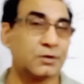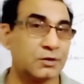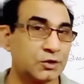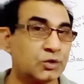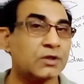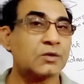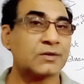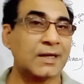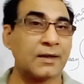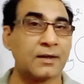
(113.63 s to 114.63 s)

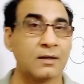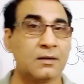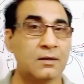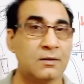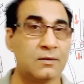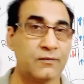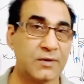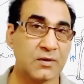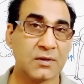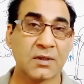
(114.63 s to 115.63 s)
Ureotelic
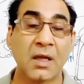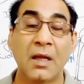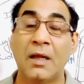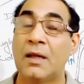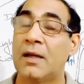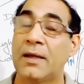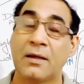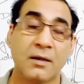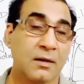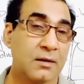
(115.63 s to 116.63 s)
fishes,
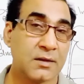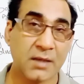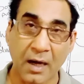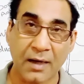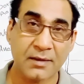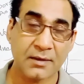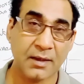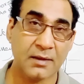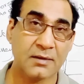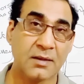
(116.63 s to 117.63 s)
like sharks
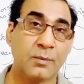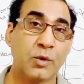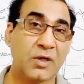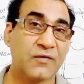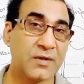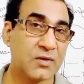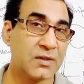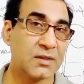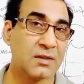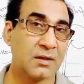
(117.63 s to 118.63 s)
and some bony
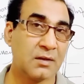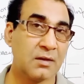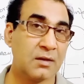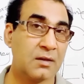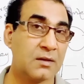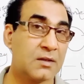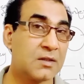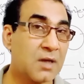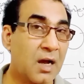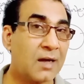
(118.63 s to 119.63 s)
fishes.
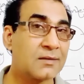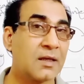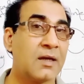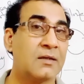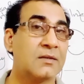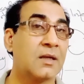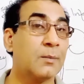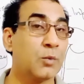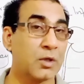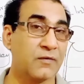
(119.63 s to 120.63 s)
Sharks and
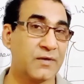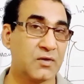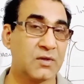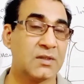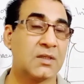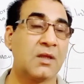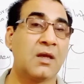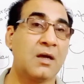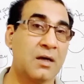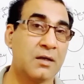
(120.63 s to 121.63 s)
some bony fishes,
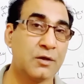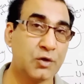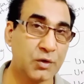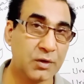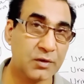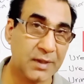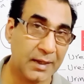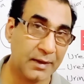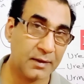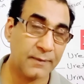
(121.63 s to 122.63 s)
they are ureotelic.